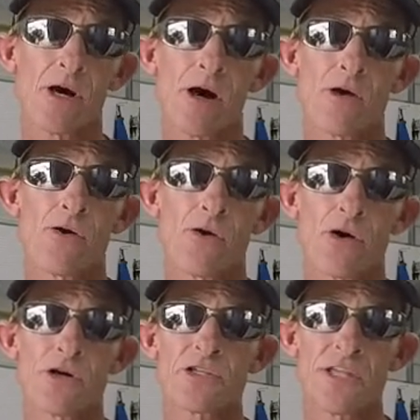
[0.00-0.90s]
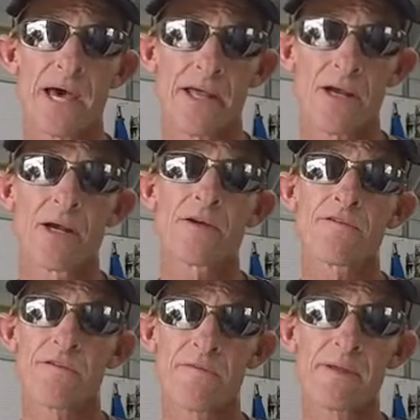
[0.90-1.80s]
on hook set,
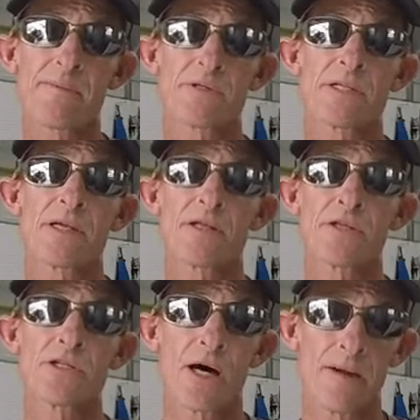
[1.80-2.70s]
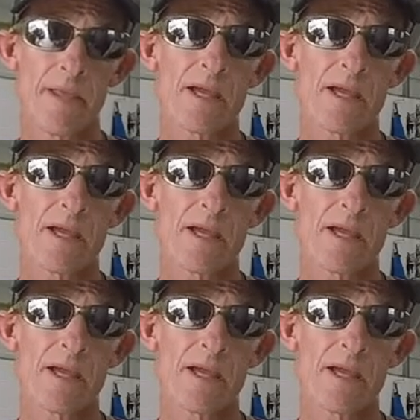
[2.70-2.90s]
50% of the time.